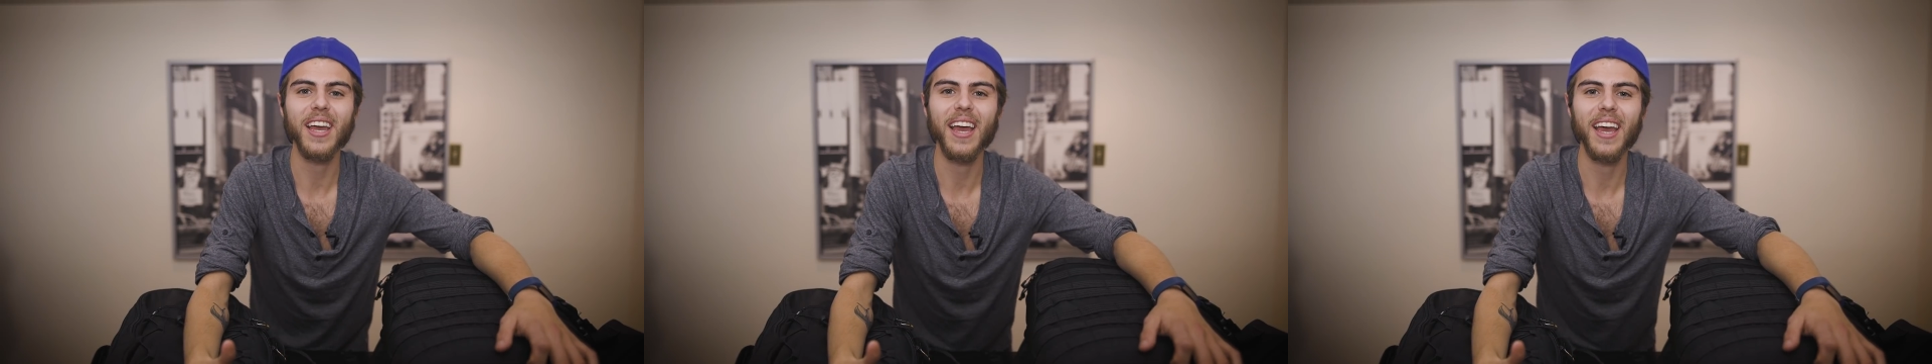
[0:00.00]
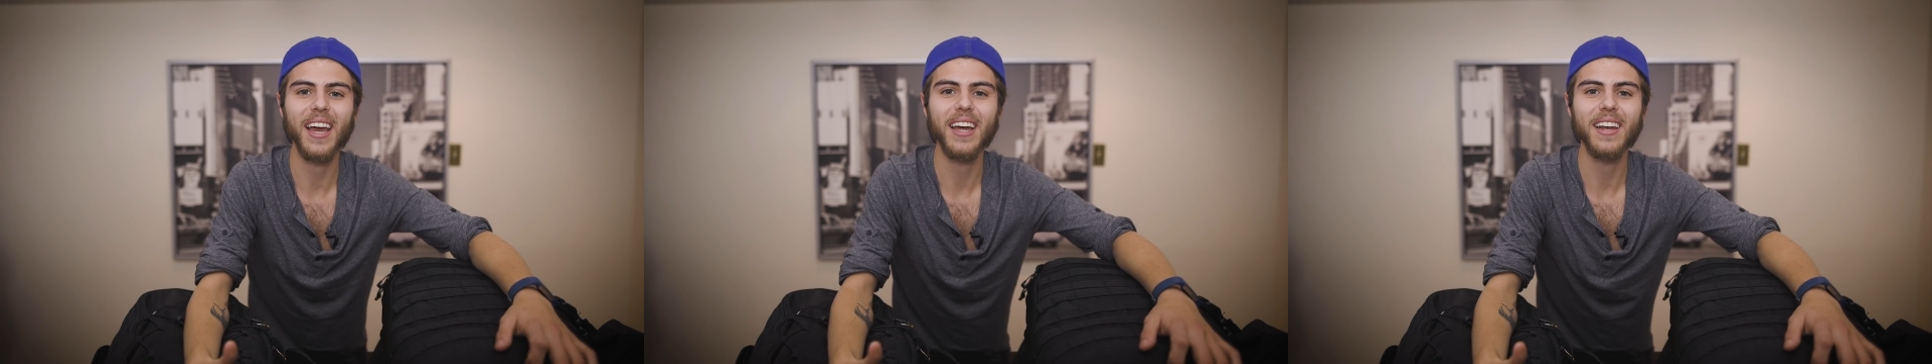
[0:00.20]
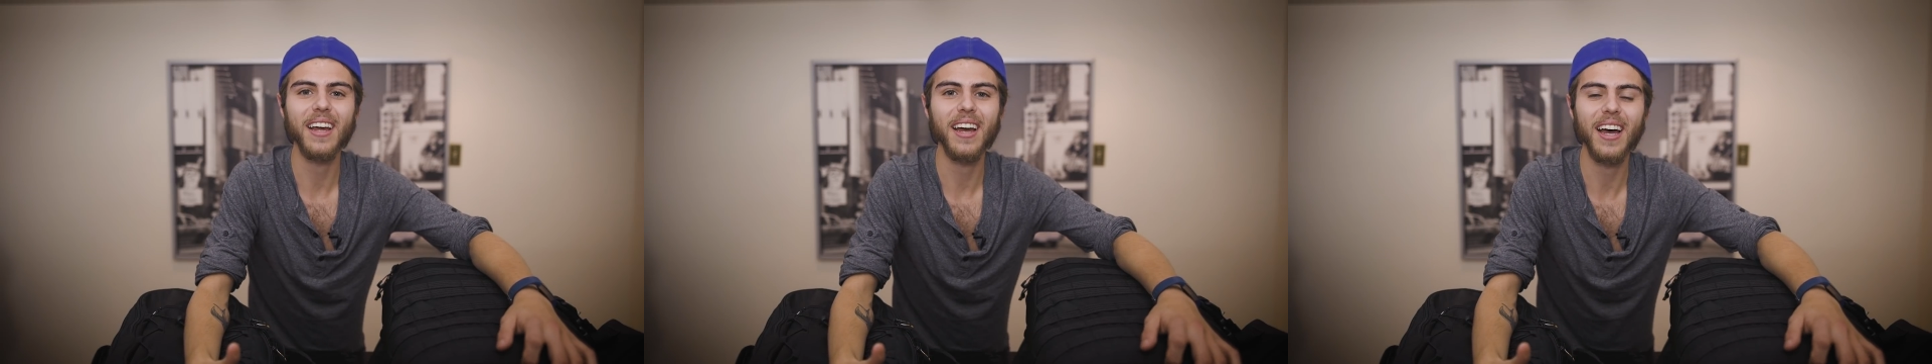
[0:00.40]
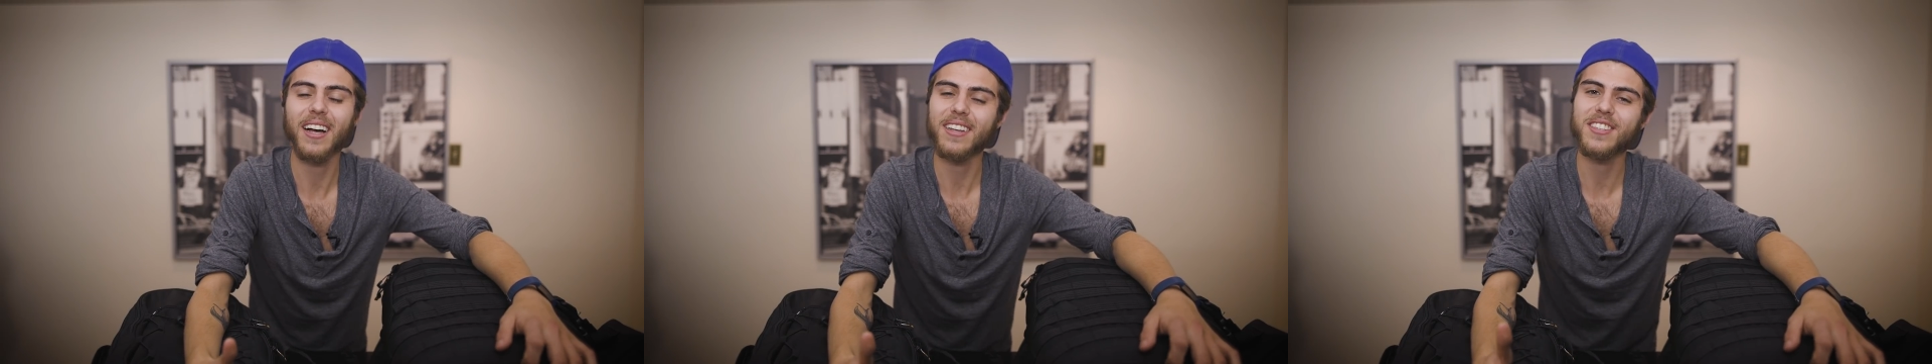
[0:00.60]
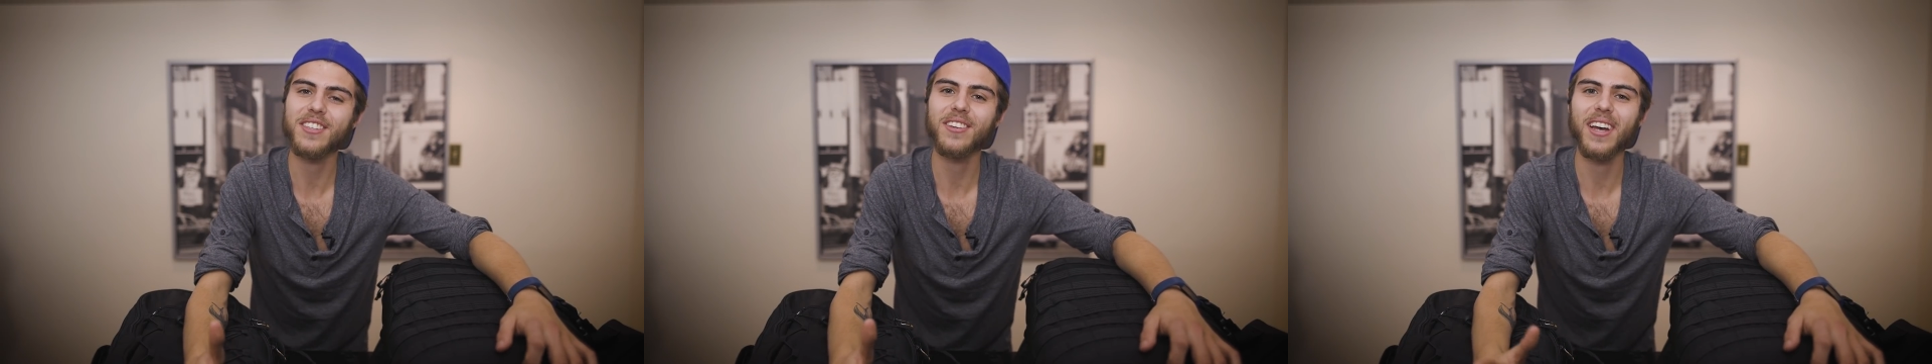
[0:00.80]
and
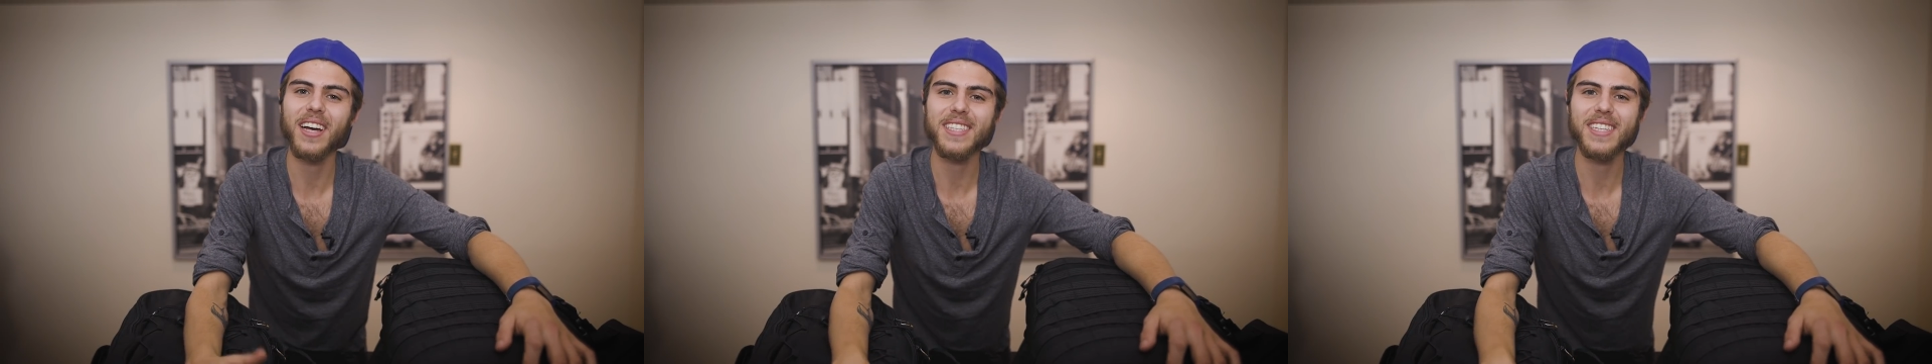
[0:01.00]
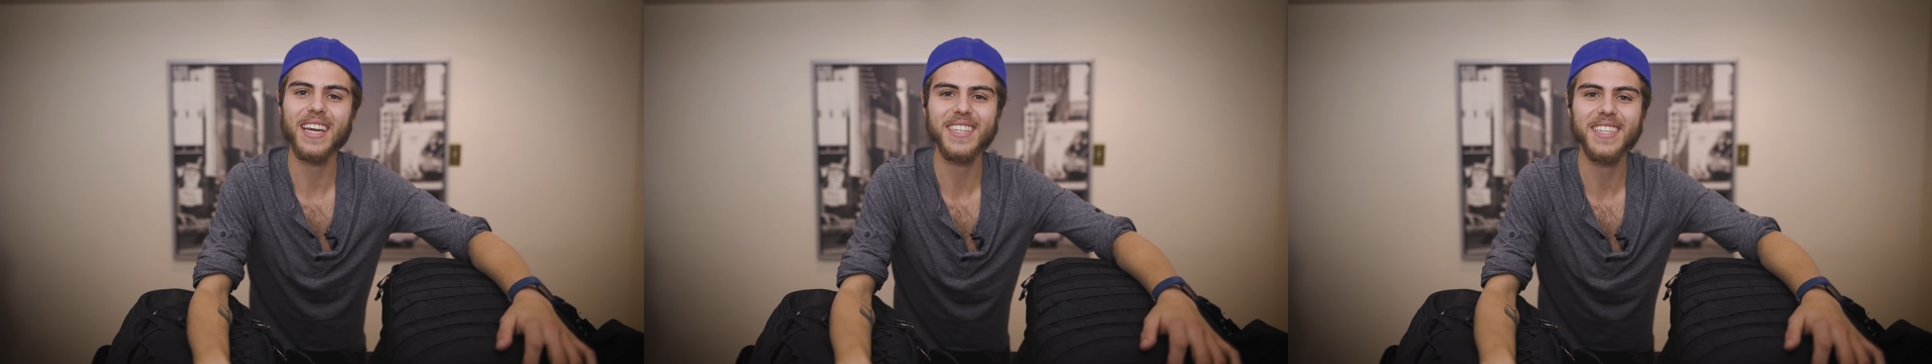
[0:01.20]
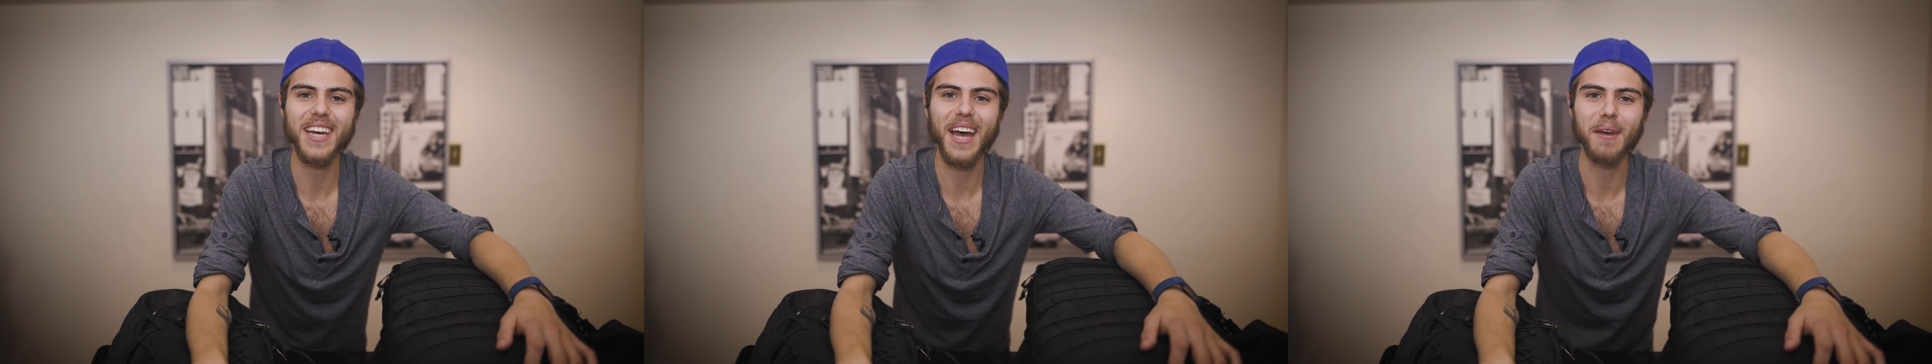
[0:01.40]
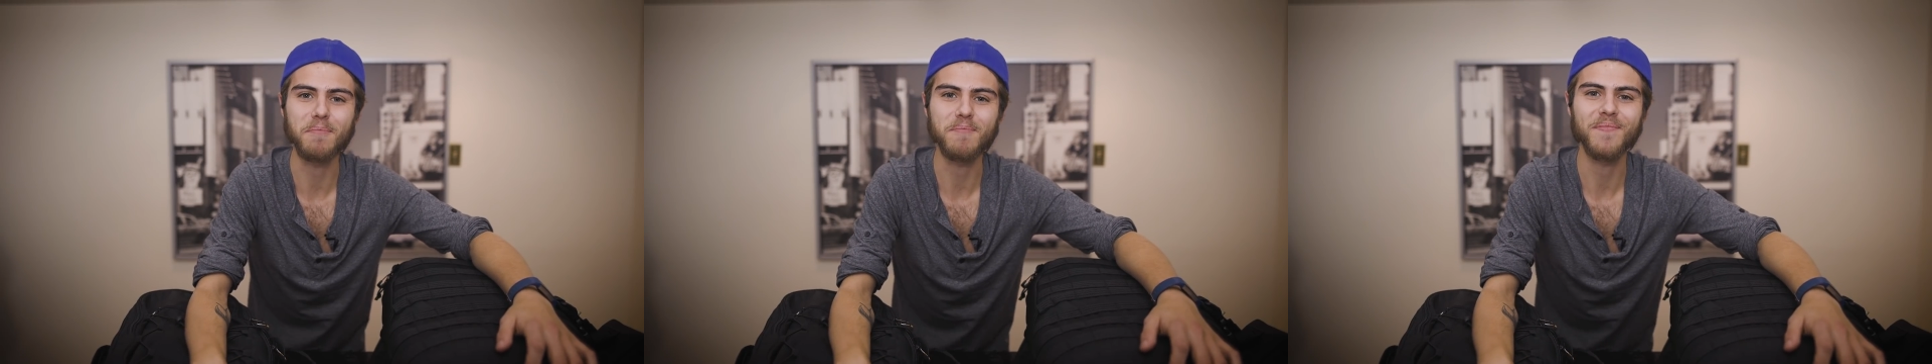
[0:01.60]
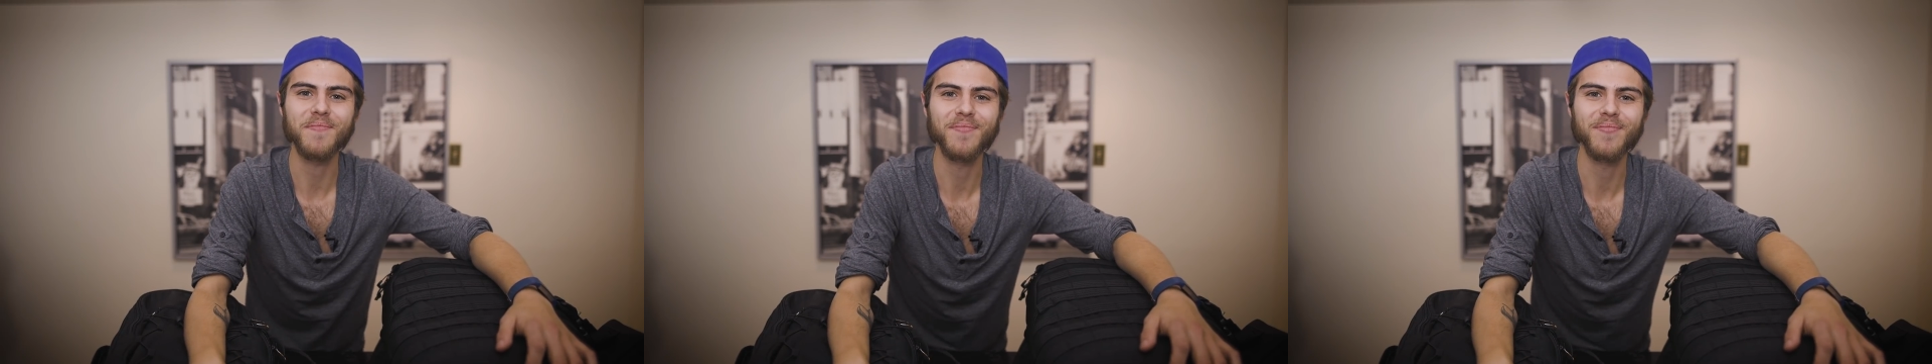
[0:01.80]
I'll see you guys next time.